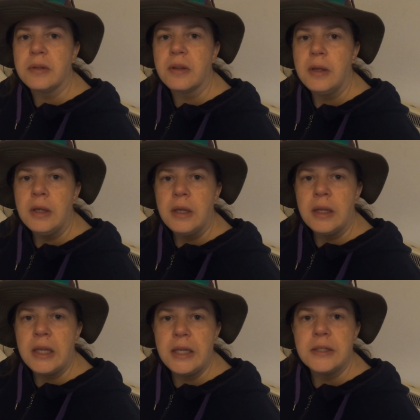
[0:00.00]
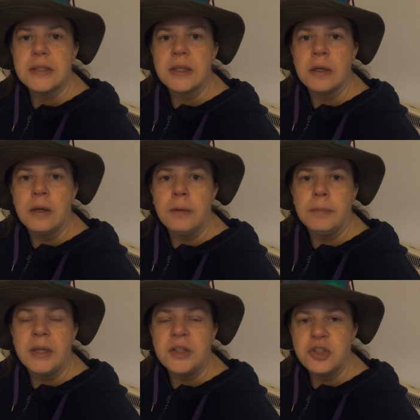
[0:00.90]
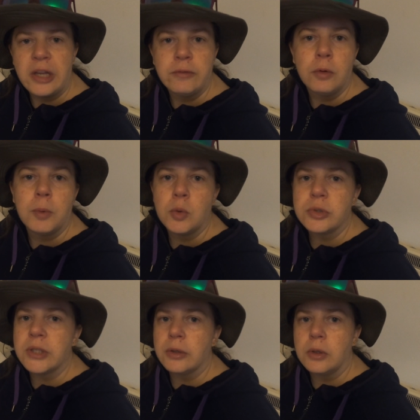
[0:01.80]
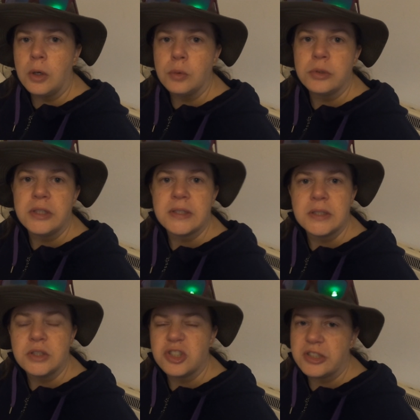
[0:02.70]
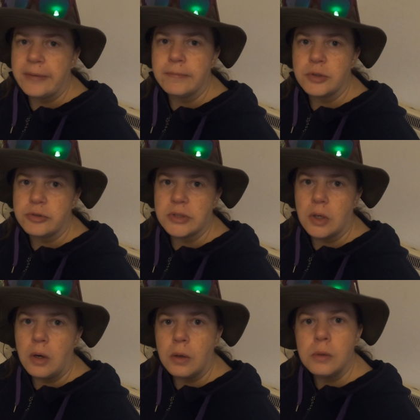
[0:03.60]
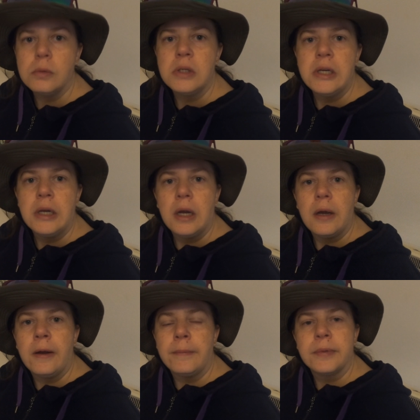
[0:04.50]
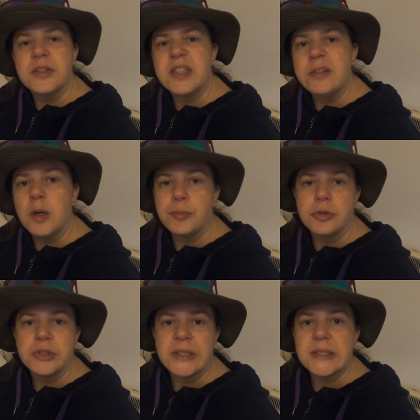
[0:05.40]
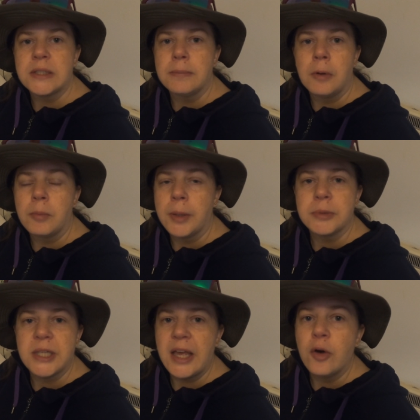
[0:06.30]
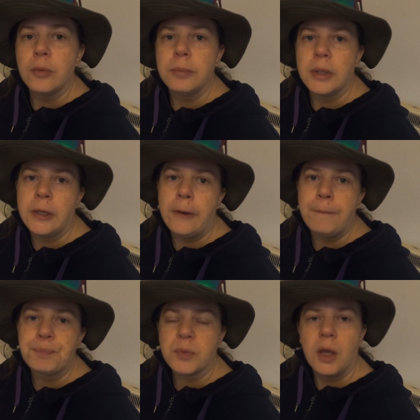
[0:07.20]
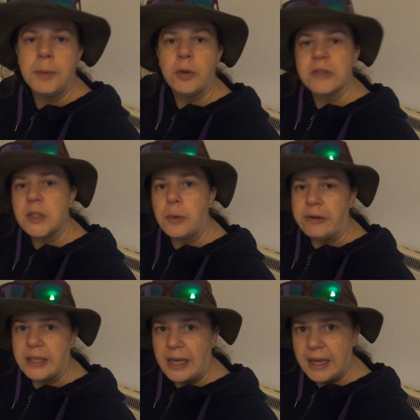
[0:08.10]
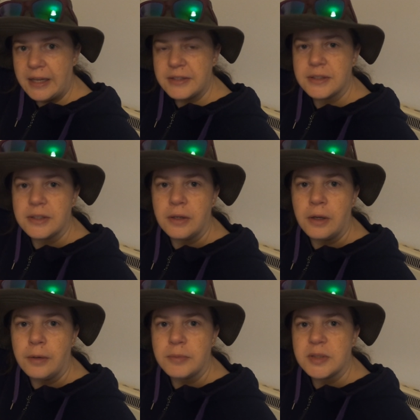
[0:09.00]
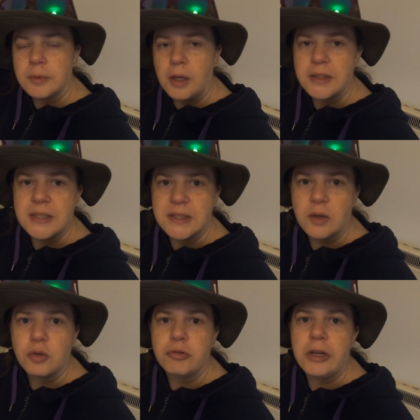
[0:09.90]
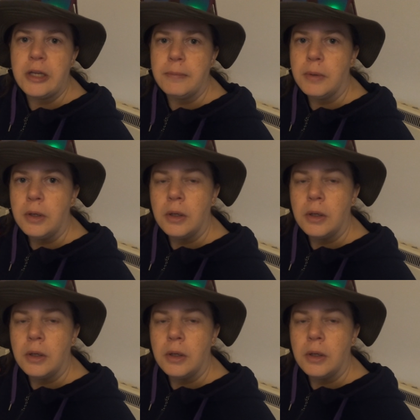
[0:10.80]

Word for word: with heat um, in general, but also coldness and just temperature as a whole. Because um, there are products that might be able to help. Um, I mean, obviously, wearing a hat, um, some glasses, sun cream,